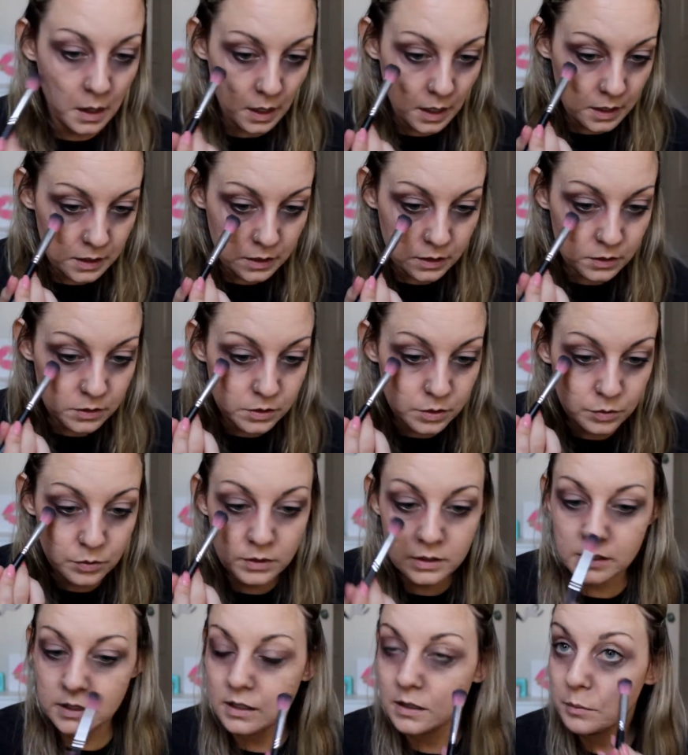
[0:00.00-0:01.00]
And you do
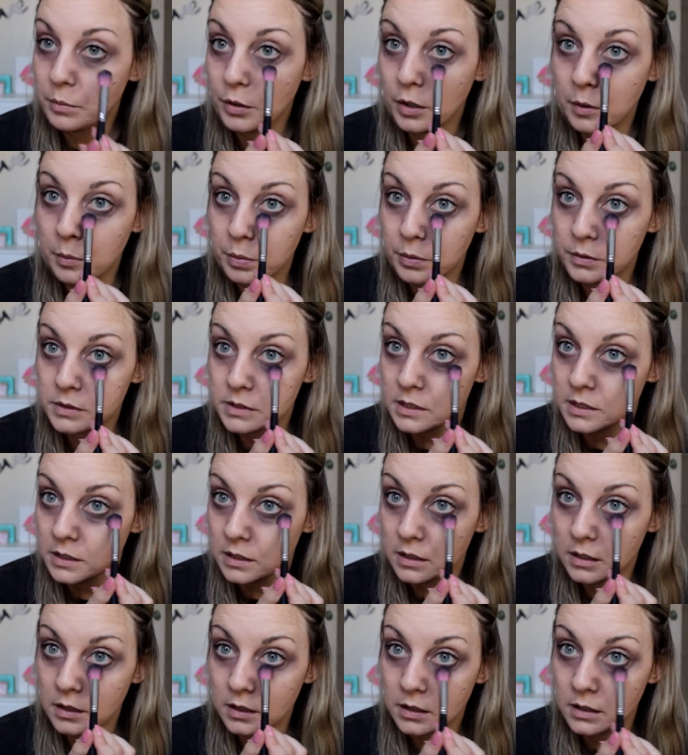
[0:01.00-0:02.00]
want to get purples in
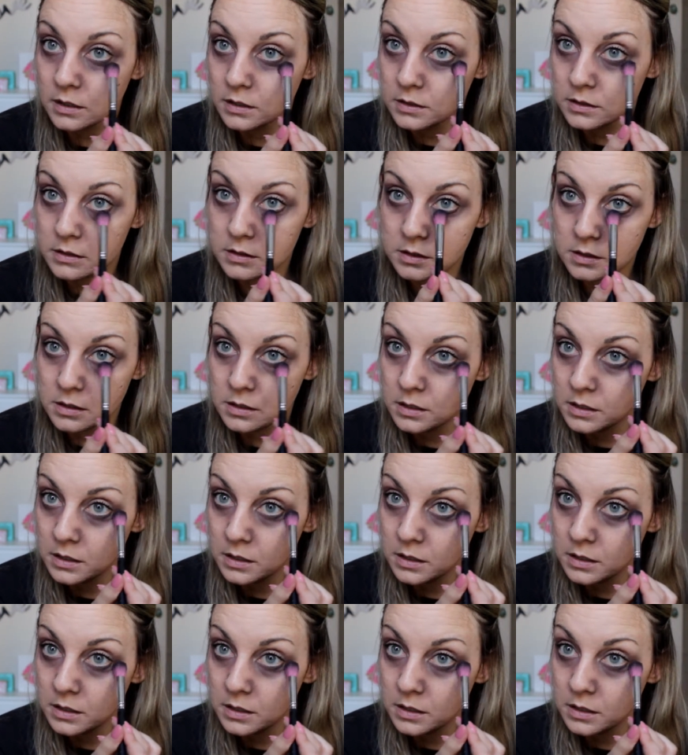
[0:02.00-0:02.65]
there because it